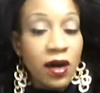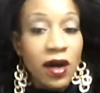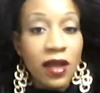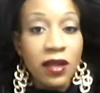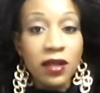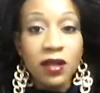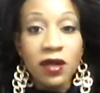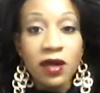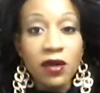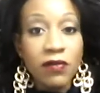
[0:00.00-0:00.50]
I
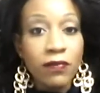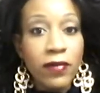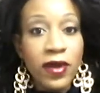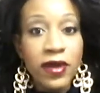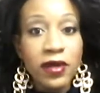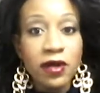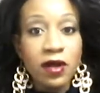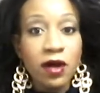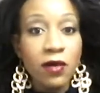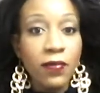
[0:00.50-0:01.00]
love
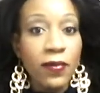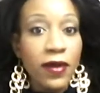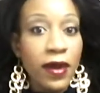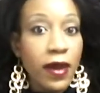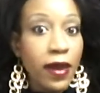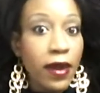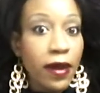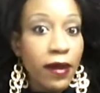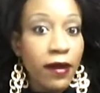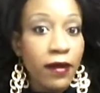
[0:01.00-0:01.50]
makeup,
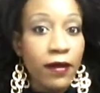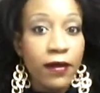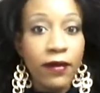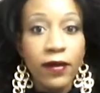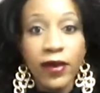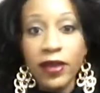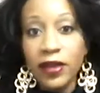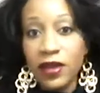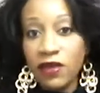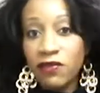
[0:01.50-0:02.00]
hair,
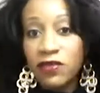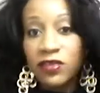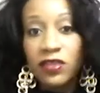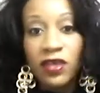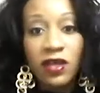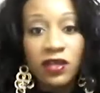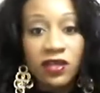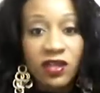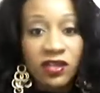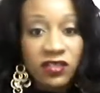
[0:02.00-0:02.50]
and
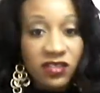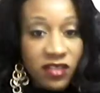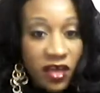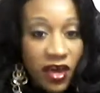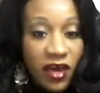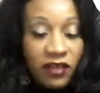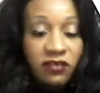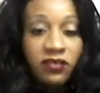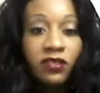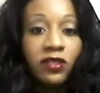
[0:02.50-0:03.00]
everything that has
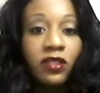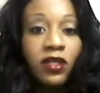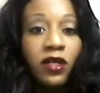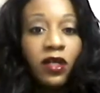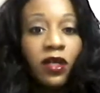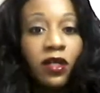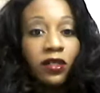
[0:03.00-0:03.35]
actually